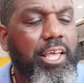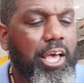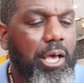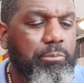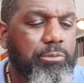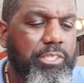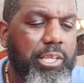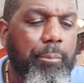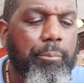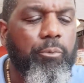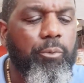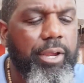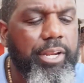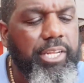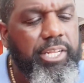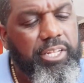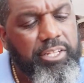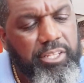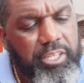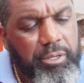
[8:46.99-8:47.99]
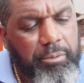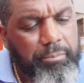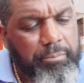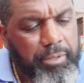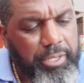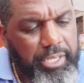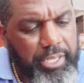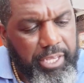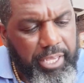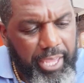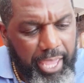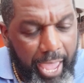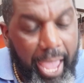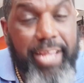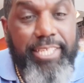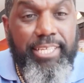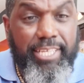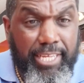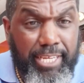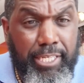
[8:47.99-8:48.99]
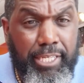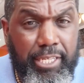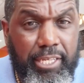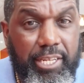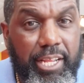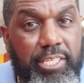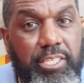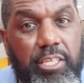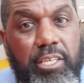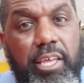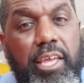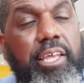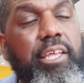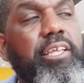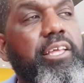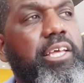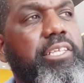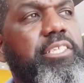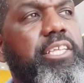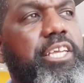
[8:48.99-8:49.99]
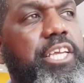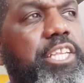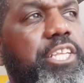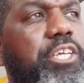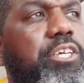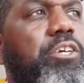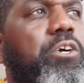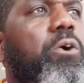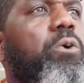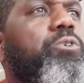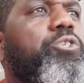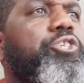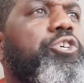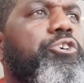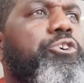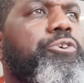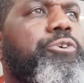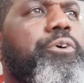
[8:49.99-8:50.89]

I'm separating them as Indian, as a as the Indian culture,